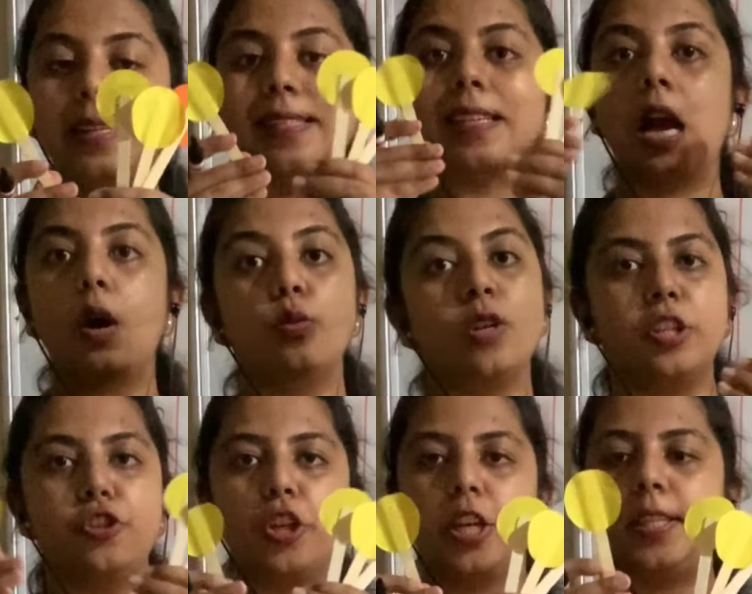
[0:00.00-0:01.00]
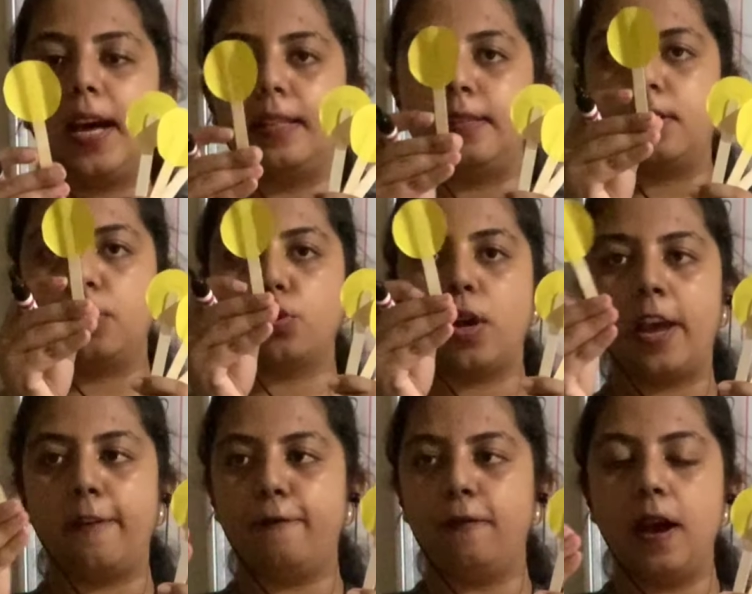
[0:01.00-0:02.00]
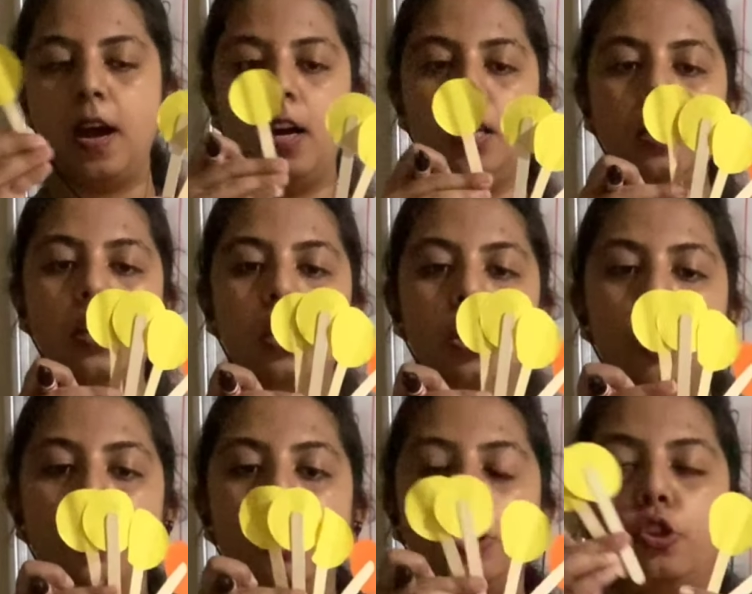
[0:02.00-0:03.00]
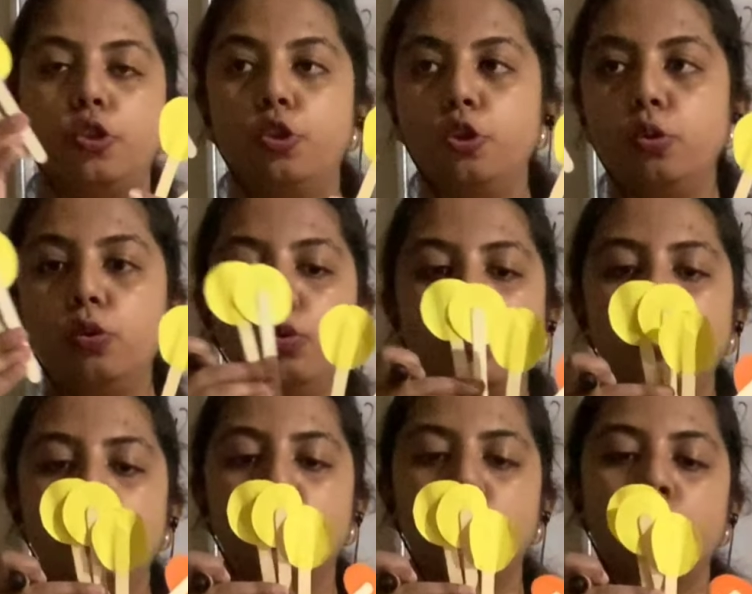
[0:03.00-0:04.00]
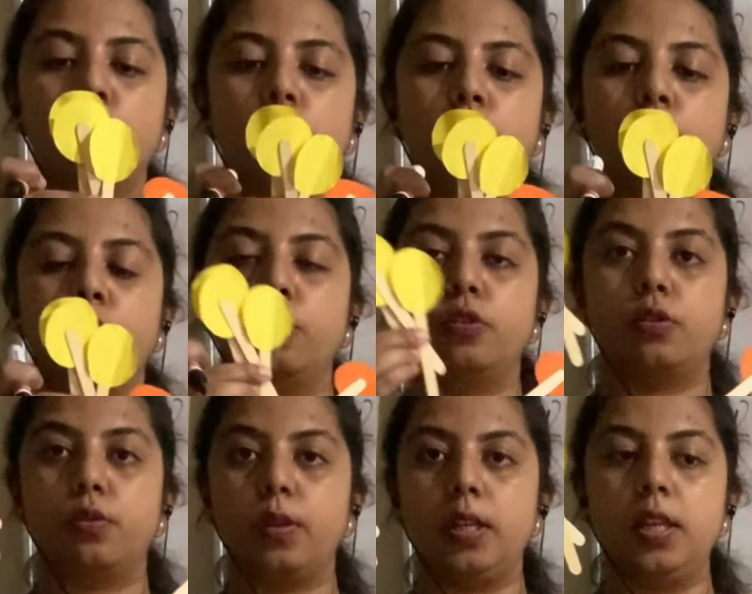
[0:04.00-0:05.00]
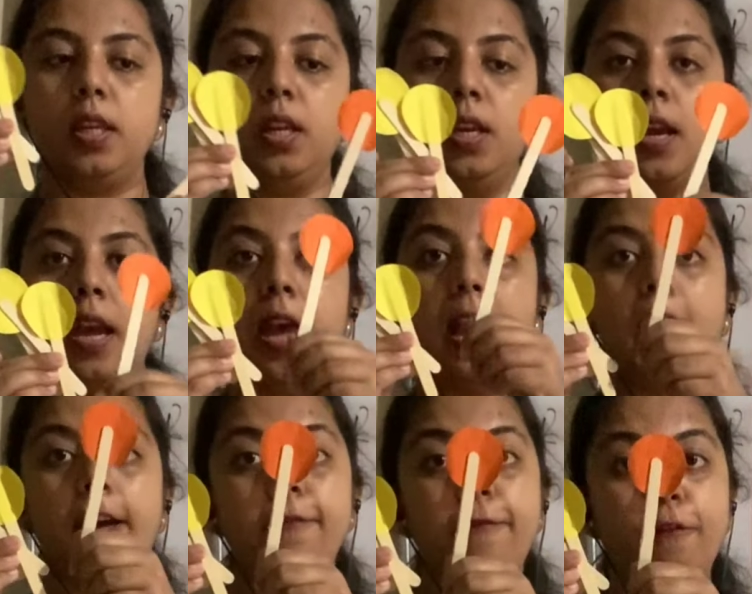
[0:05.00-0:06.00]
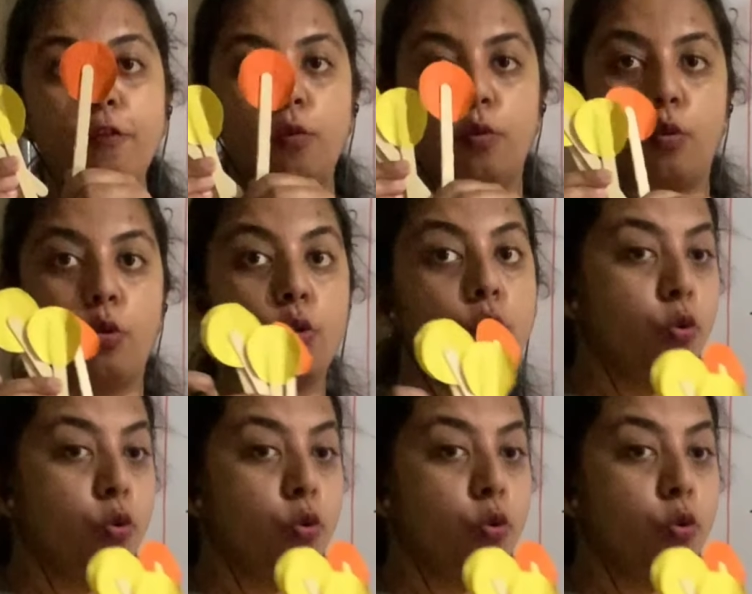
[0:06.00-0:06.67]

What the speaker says: Let's count and check the answer. So I have 1, 2, 3 and 4.